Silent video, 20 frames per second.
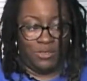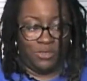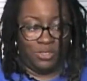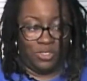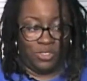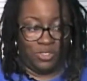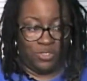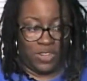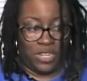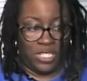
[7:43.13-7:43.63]

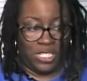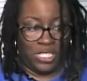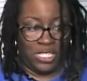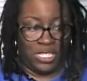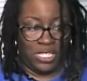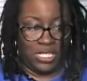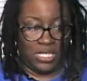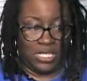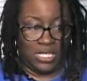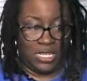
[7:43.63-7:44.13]

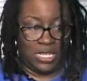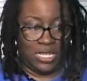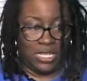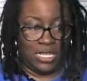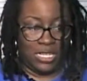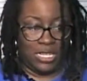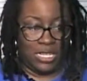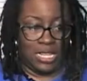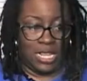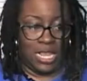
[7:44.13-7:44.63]

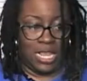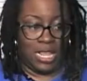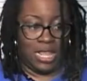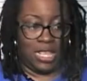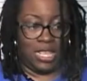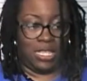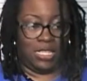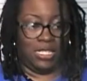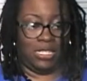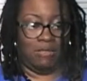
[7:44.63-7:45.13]

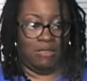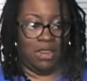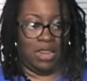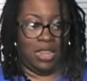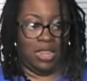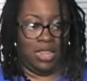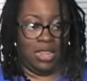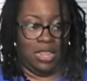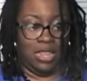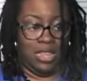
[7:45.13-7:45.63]

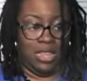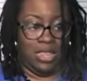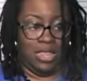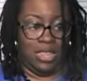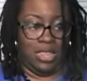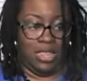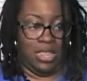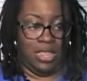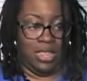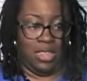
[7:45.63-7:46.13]

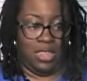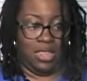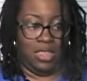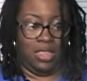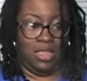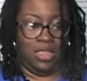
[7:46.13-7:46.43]
No words are spoken by the person on screen.